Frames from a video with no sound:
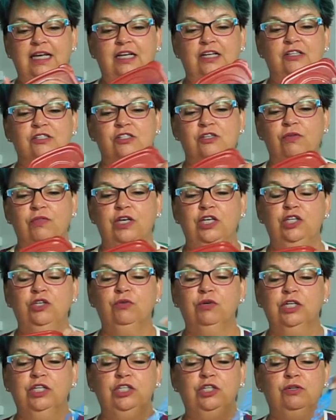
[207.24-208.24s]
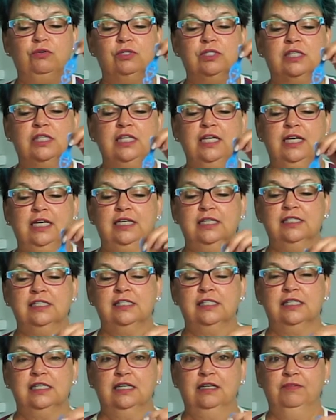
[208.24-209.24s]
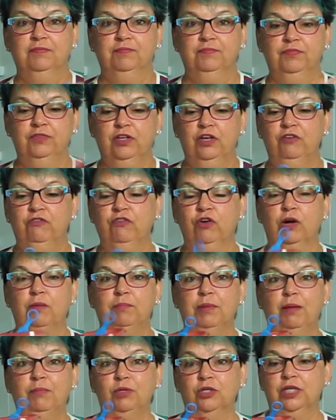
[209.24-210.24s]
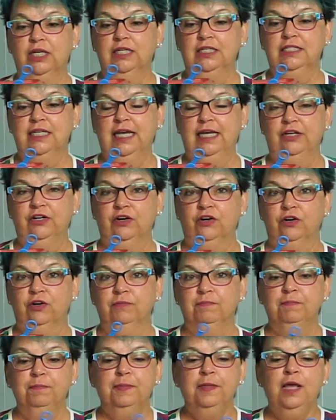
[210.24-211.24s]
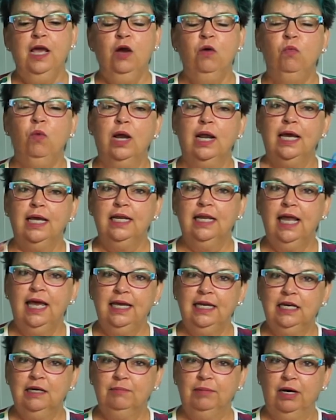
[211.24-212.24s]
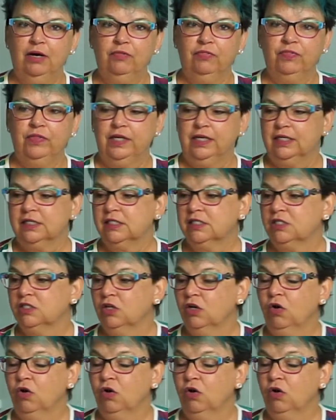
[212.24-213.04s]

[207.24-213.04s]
so that you can use this for a bubble container. What I like about this,